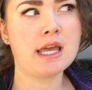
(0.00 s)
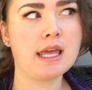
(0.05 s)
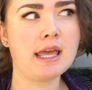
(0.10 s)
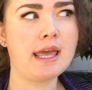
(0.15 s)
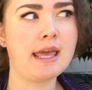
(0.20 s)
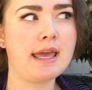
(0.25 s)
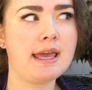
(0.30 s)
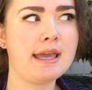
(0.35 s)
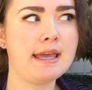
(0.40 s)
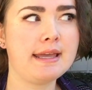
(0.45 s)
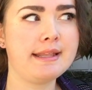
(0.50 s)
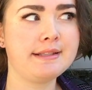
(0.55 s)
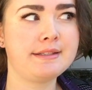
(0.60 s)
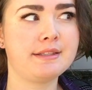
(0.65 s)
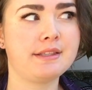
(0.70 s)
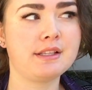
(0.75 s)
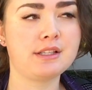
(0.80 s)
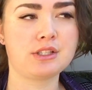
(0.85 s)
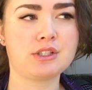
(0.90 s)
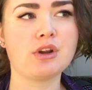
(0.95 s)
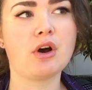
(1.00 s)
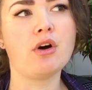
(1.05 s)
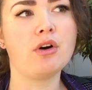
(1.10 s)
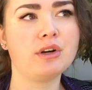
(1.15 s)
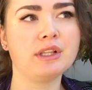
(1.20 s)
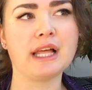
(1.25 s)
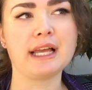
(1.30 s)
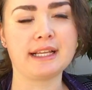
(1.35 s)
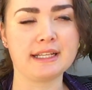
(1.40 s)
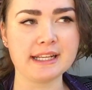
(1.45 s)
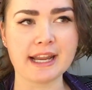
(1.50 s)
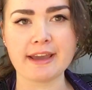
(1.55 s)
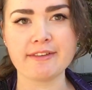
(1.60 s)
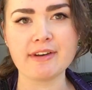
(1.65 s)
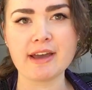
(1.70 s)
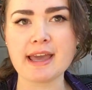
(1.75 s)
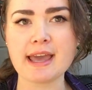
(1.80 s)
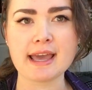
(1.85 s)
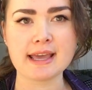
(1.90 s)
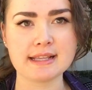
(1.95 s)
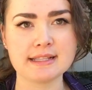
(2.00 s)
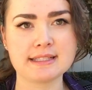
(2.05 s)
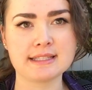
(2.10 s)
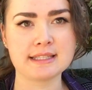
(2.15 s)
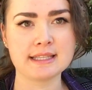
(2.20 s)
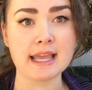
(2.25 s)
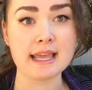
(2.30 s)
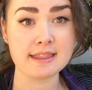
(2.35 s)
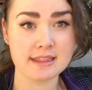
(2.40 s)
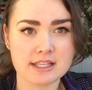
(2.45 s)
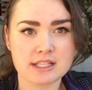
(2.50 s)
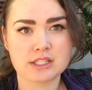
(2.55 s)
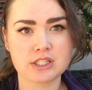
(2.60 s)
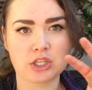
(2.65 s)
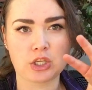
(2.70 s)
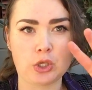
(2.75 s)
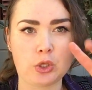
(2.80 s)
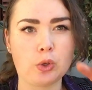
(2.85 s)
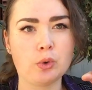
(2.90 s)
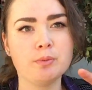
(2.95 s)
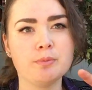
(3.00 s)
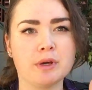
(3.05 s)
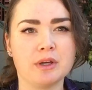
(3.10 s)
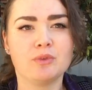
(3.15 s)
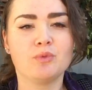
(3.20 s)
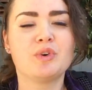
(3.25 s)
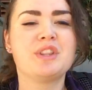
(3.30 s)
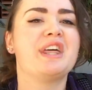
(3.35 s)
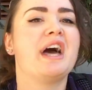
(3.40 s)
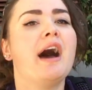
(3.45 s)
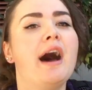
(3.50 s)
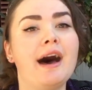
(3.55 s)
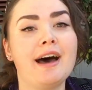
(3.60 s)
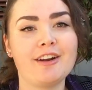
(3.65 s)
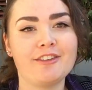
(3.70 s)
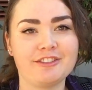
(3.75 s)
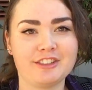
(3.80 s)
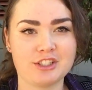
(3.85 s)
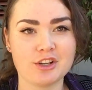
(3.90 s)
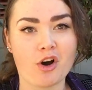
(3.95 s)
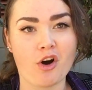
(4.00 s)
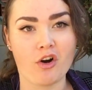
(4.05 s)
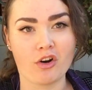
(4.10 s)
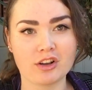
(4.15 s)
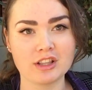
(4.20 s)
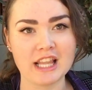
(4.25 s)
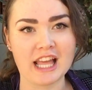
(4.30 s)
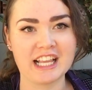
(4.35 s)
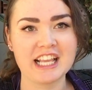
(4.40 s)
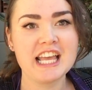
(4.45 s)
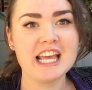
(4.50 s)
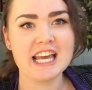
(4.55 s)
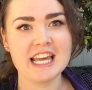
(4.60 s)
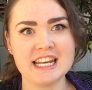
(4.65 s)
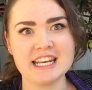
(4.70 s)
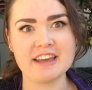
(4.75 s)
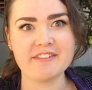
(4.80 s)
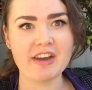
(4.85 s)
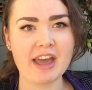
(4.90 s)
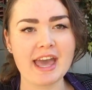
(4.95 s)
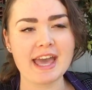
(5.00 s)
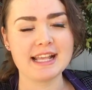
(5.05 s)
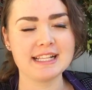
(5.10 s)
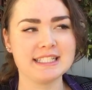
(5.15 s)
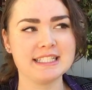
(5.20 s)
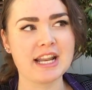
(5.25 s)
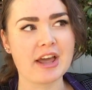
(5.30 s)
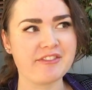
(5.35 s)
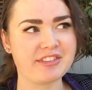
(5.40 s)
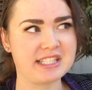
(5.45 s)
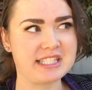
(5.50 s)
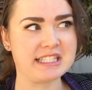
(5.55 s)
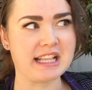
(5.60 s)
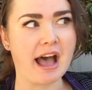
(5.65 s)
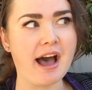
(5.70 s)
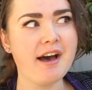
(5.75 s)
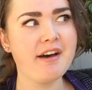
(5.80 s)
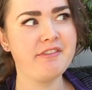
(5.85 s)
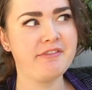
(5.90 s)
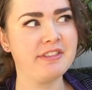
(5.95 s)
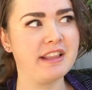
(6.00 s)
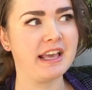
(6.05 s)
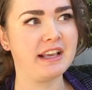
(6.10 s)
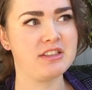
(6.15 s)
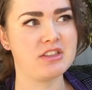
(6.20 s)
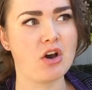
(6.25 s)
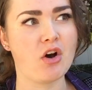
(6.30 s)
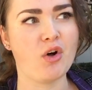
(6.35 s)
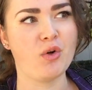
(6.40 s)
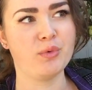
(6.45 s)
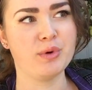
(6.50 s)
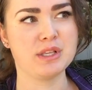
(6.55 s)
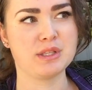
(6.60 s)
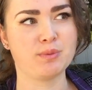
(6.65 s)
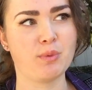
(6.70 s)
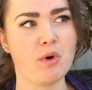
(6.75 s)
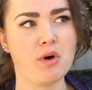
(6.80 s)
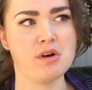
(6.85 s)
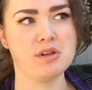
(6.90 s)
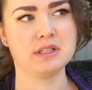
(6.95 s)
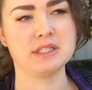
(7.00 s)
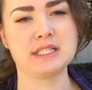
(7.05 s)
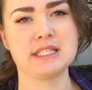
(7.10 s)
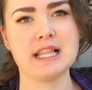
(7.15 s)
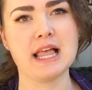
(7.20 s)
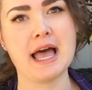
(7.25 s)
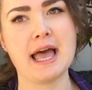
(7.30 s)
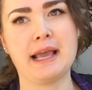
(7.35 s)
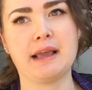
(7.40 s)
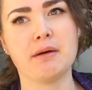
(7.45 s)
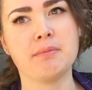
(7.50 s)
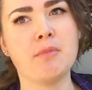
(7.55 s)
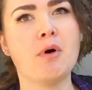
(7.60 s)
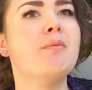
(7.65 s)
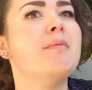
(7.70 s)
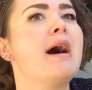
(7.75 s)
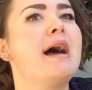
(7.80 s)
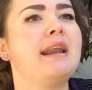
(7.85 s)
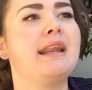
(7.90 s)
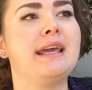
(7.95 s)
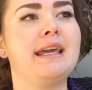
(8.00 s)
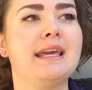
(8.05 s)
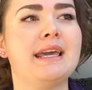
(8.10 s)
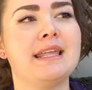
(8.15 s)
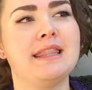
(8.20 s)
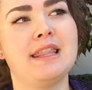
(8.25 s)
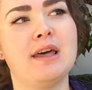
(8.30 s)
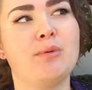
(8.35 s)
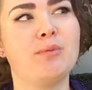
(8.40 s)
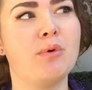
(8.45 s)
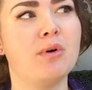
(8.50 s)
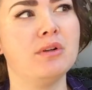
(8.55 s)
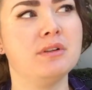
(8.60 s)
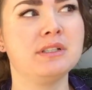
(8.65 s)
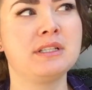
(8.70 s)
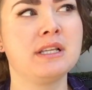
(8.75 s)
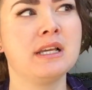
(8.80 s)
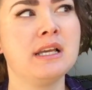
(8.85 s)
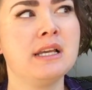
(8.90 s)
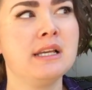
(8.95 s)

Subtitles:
And this dog like never has, and this human with the heart of a dog like never has enough stuff, like they always want like more money, and they want